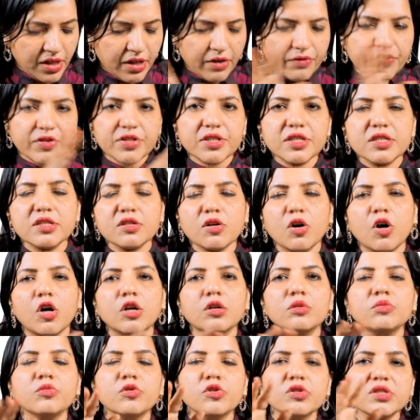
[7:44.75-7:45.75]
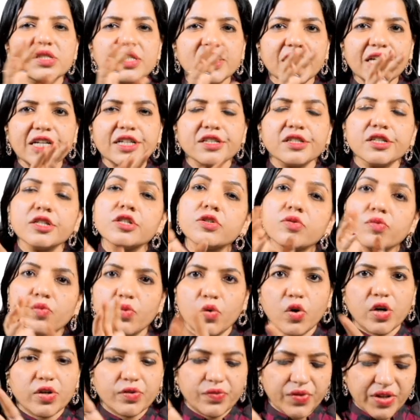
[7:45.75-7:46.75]
which is almost linked to
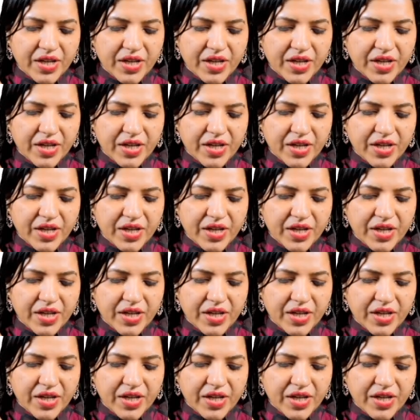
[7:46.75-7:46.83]
what we